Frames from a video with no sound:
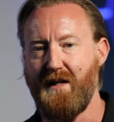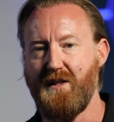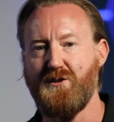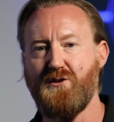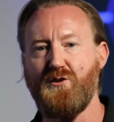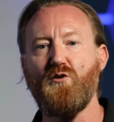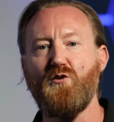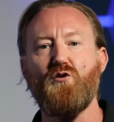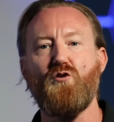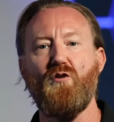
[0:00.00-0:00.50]
And
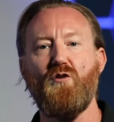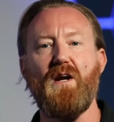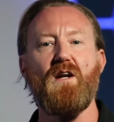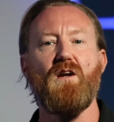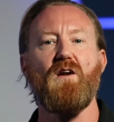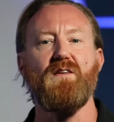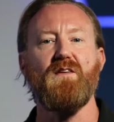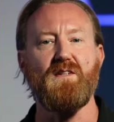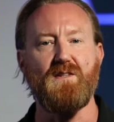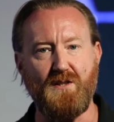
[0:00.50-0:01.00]
so you create
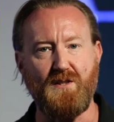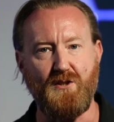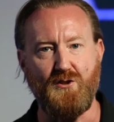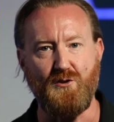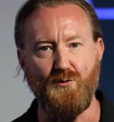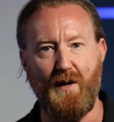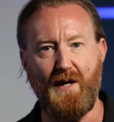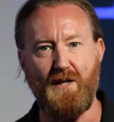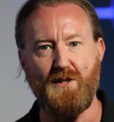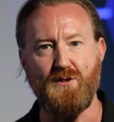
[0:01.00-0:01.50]
all these
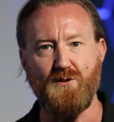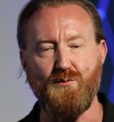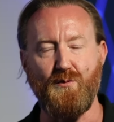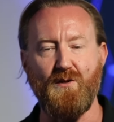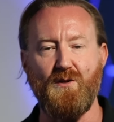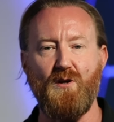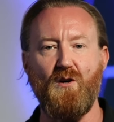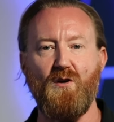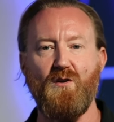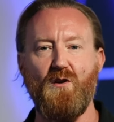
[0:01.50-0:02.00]
situations
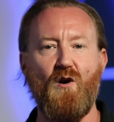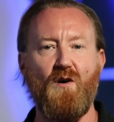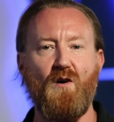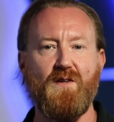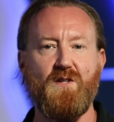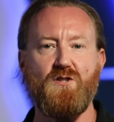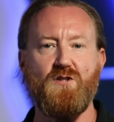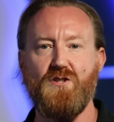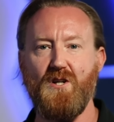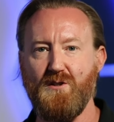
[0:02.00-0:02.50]
with her, all
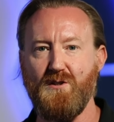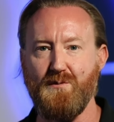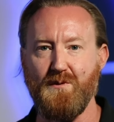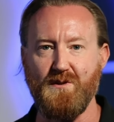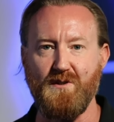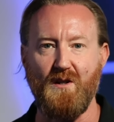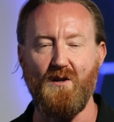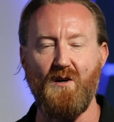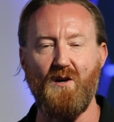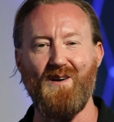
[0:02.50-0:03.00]
these
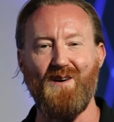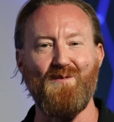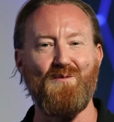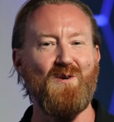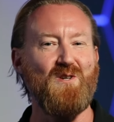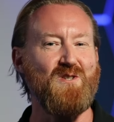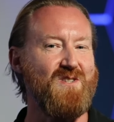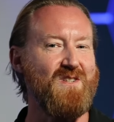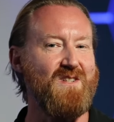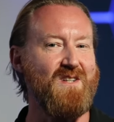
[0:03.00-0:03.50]
judgments on her, and
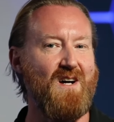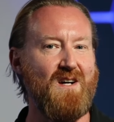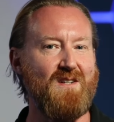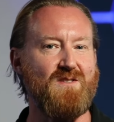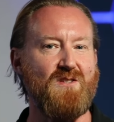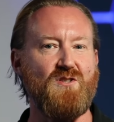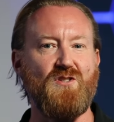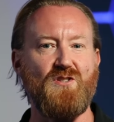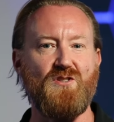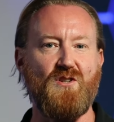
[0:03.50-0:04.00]
what she
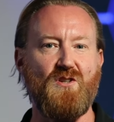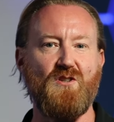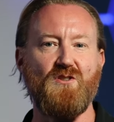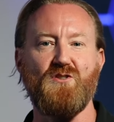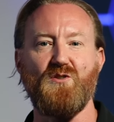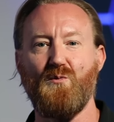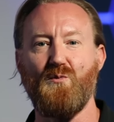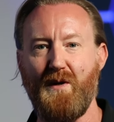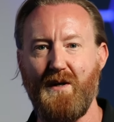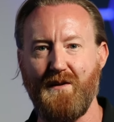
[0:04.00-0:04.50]
does is she starts
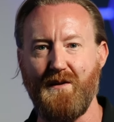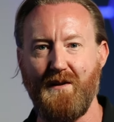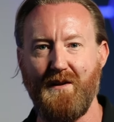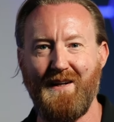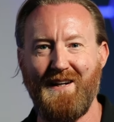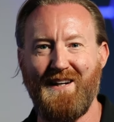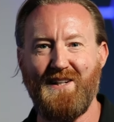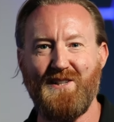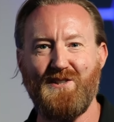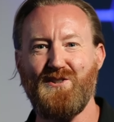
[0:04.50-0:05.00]
to wither.
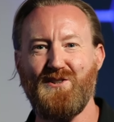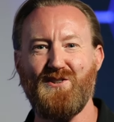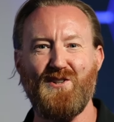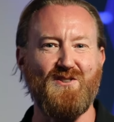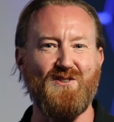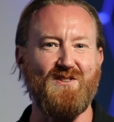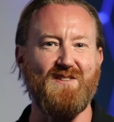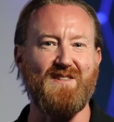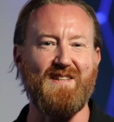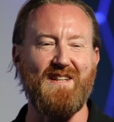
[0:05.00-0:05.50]
She
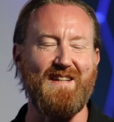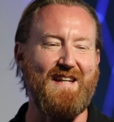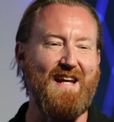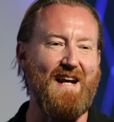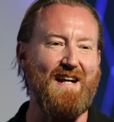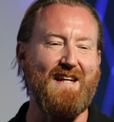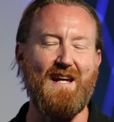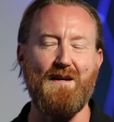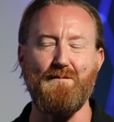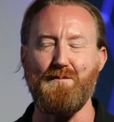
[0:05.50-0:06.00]
starts to see,
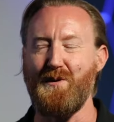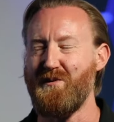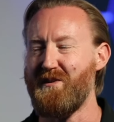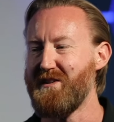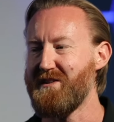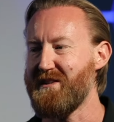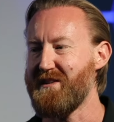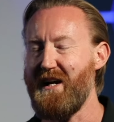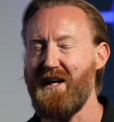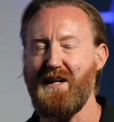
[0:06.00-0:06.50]
yeah, I can't be with
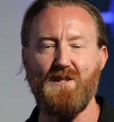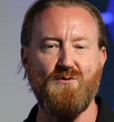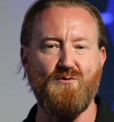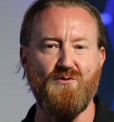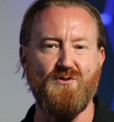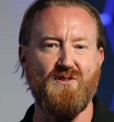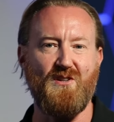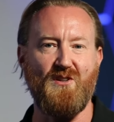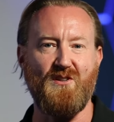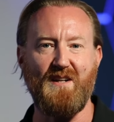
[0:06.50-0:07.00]
this guy. He's
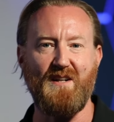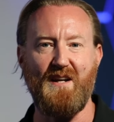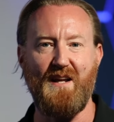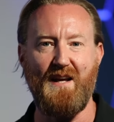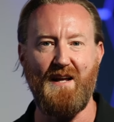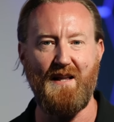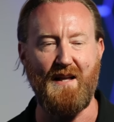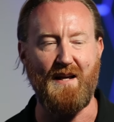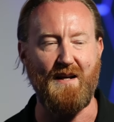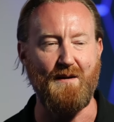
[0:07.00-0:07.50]
restricting the
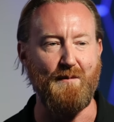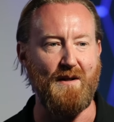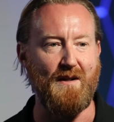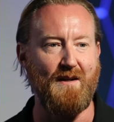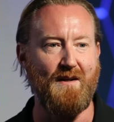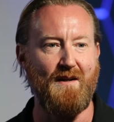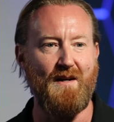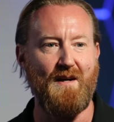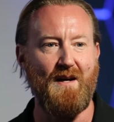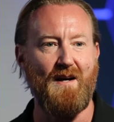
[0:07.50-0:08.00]
hell out of me.
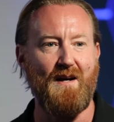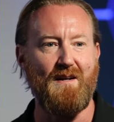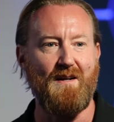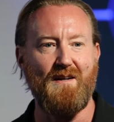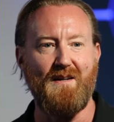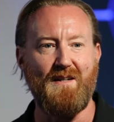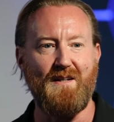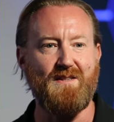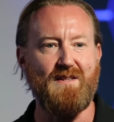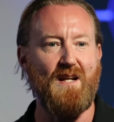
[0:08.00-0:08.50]

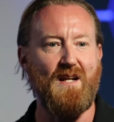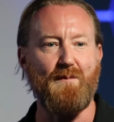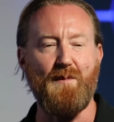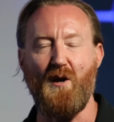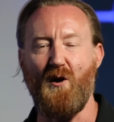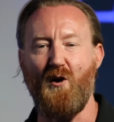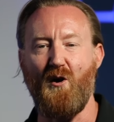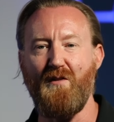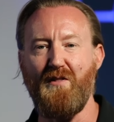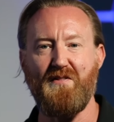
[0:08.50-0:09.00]
He's telling me
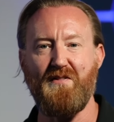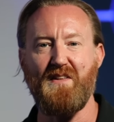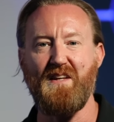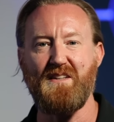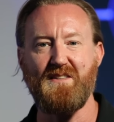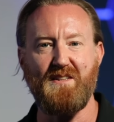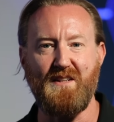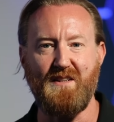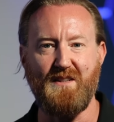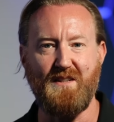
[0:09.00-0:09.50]
all the
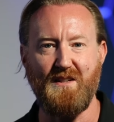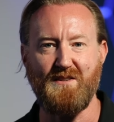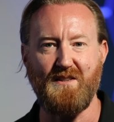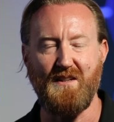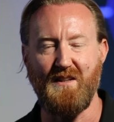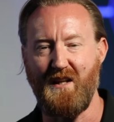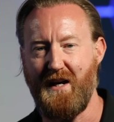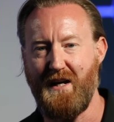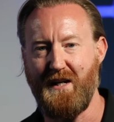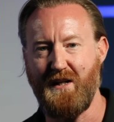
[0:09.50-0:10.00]
things he
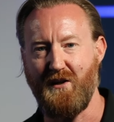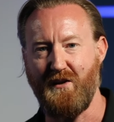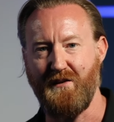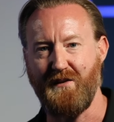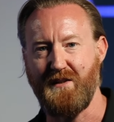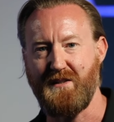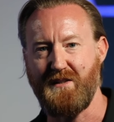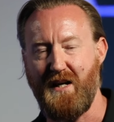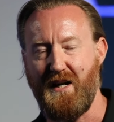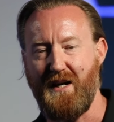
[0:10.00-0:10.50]
doesn't like all
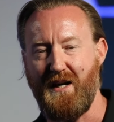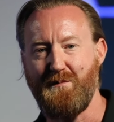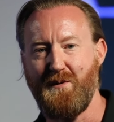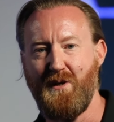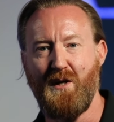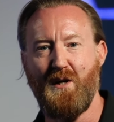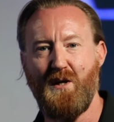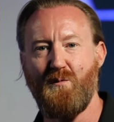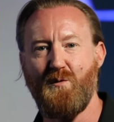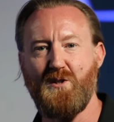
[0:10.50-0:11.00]
the time,
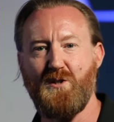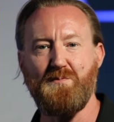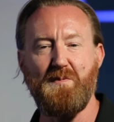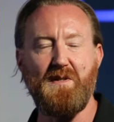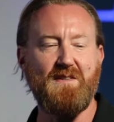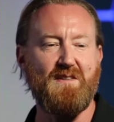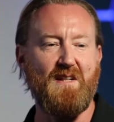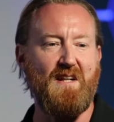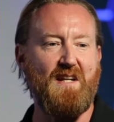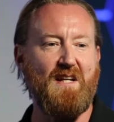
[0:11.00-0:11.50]
which
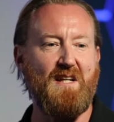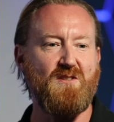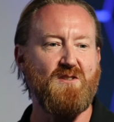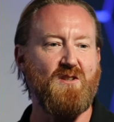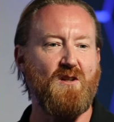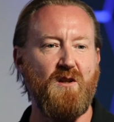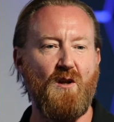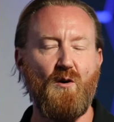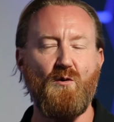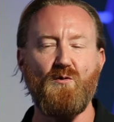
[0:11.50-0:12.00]
means that he's
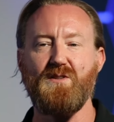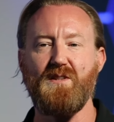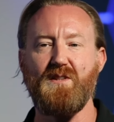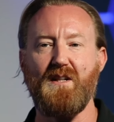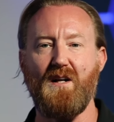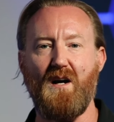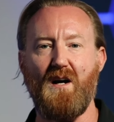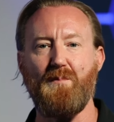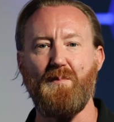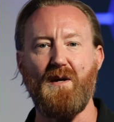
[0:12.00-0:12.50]

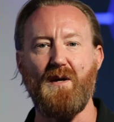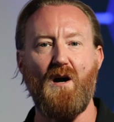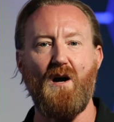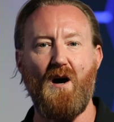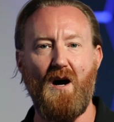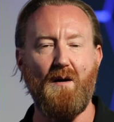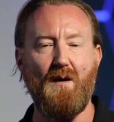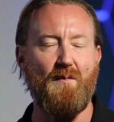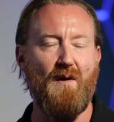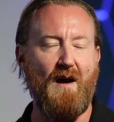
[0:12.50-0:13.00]
closing up and
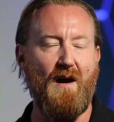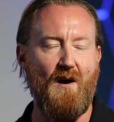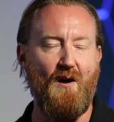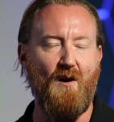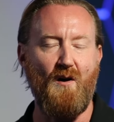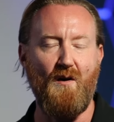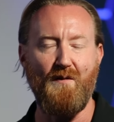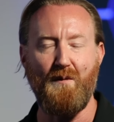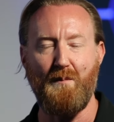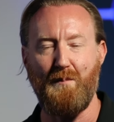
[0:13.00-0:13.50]

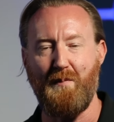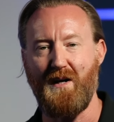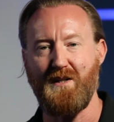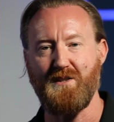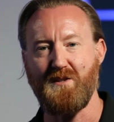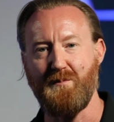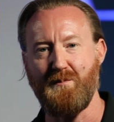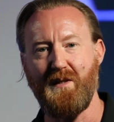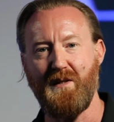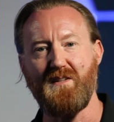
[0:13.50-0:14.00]
all the
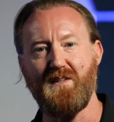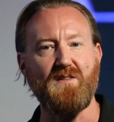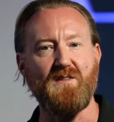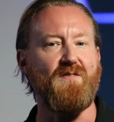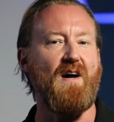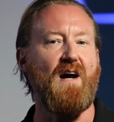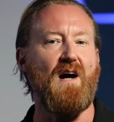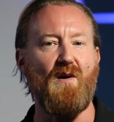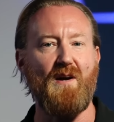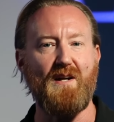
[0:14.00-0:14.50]
possibilities of
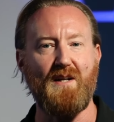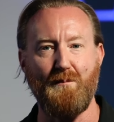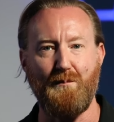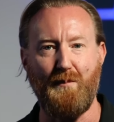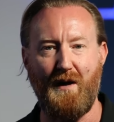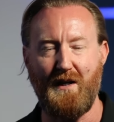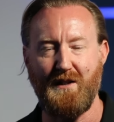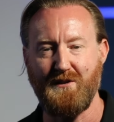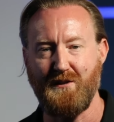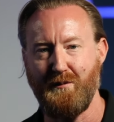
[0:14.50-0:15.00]
how I can
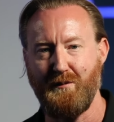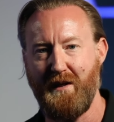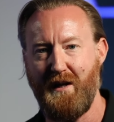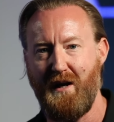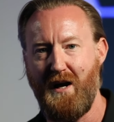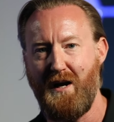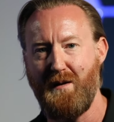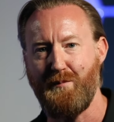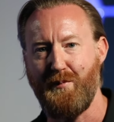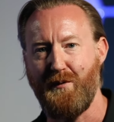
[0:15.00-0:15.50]
possibly
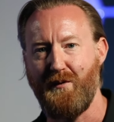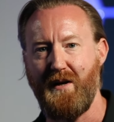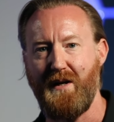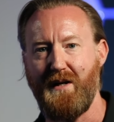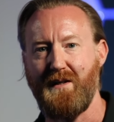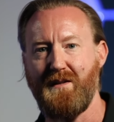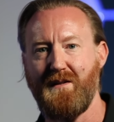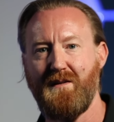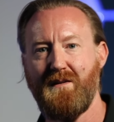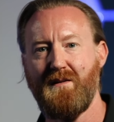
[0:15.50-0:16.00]

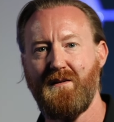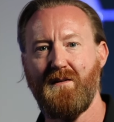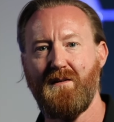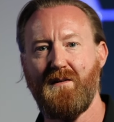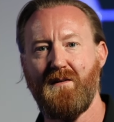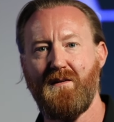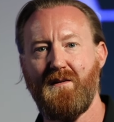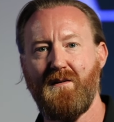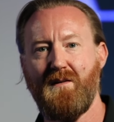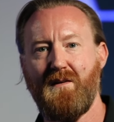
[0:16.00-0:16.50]
operate.
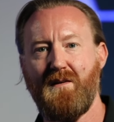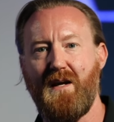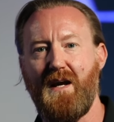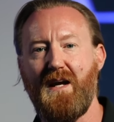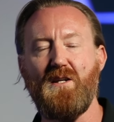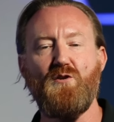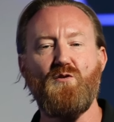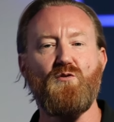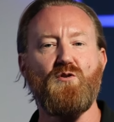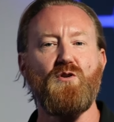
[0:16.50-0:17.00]

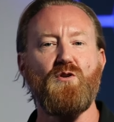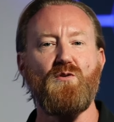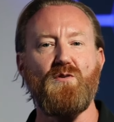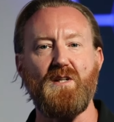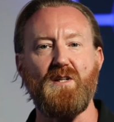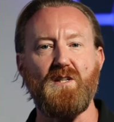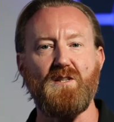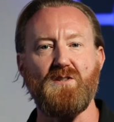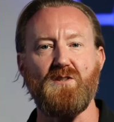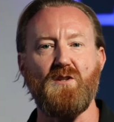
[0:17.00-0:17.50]
And you do
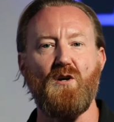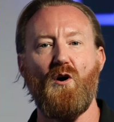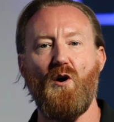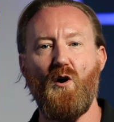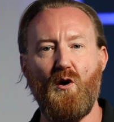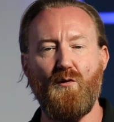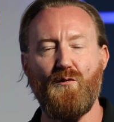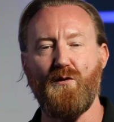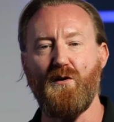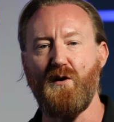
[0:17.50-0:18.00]
this
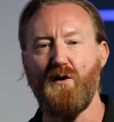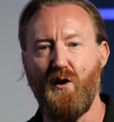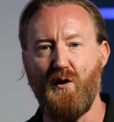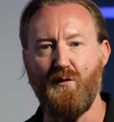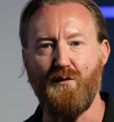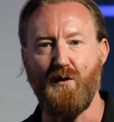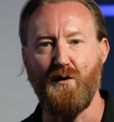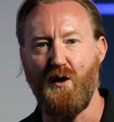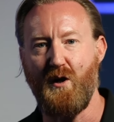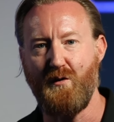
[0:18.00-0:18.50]
over and
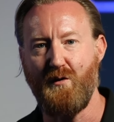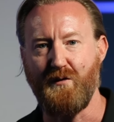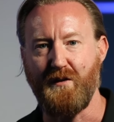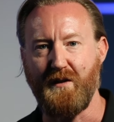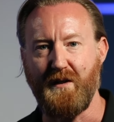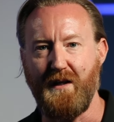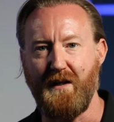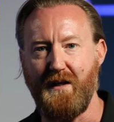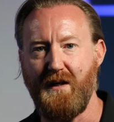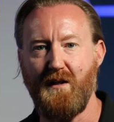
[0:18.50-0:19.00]
over and over again.